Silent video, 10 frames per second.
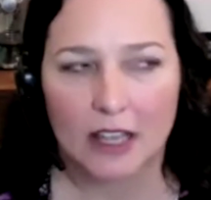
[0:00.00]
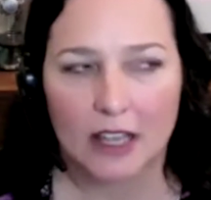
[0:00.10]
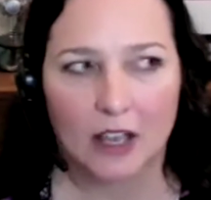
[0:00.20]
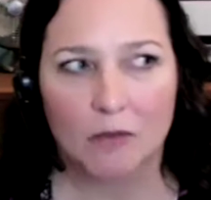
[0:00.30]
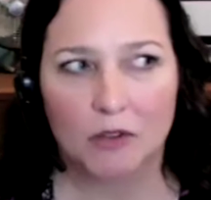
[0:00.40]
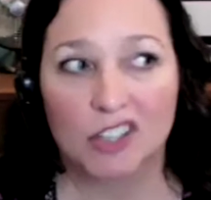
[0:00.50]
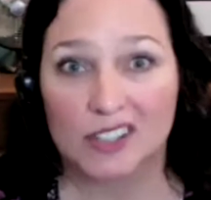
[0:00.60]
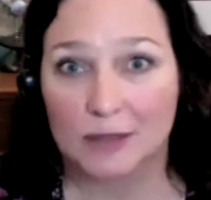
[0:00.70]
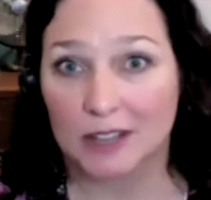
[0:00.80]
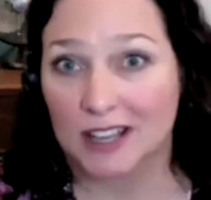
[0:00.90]
Emotion is
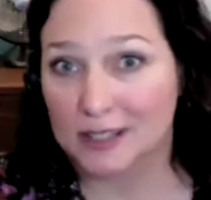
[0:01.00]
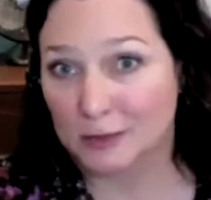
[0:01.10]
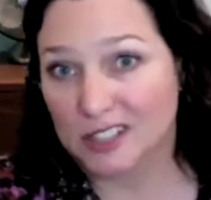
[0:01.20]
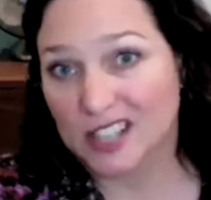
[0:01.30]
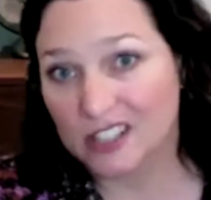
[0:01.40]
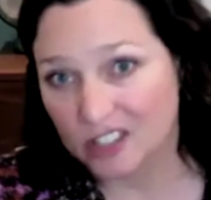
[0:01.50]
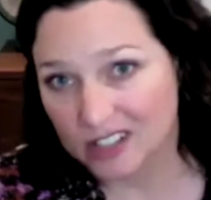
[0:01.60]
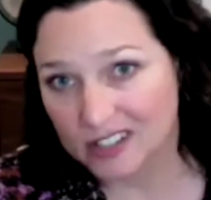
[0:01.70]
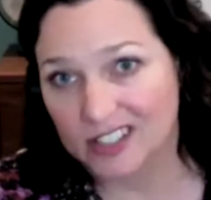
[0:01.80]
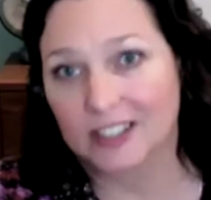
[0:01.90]
something that has to be
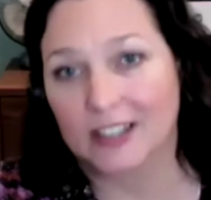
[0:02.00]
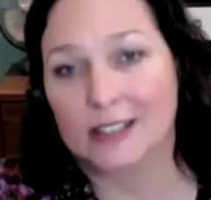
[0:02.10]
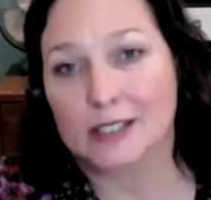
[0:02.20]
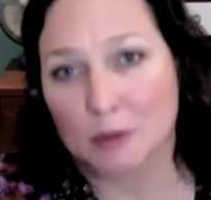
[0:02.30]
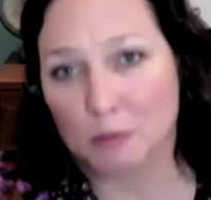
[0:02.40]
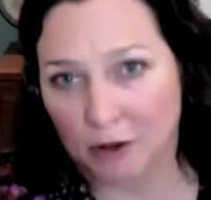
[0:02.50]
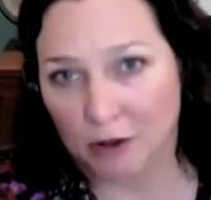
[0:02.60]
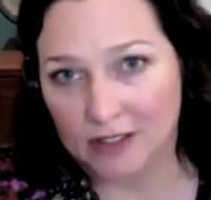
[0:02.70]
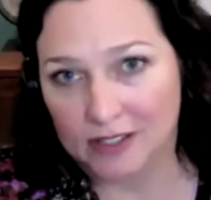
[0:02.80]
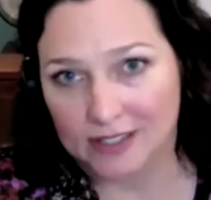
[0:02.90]
digested, has to be
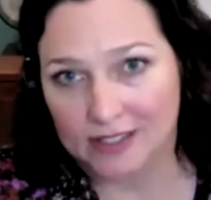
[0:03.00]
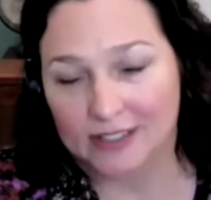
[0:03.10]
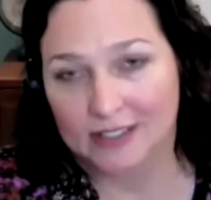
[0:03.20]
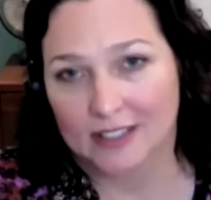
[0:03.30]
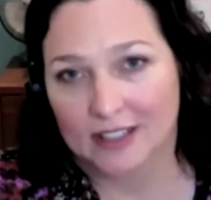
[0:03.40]
processed.